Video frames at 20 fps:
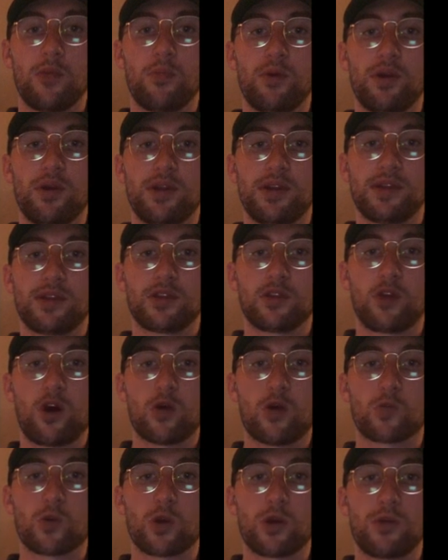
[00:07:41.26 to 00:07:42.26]
But in the
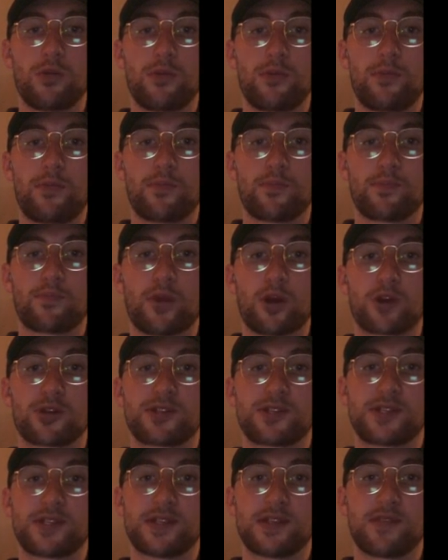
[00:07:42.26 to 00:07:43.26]
long run,
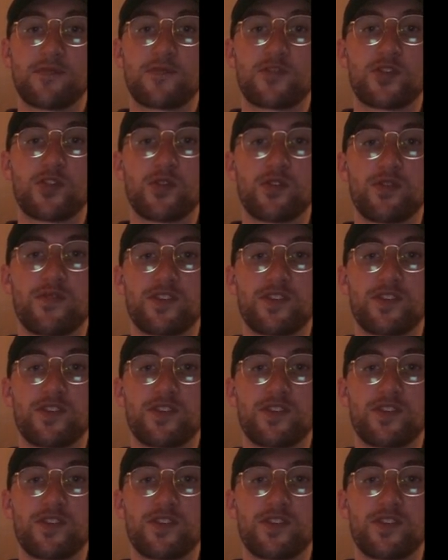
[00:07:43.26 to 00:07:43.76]
purchasing fuel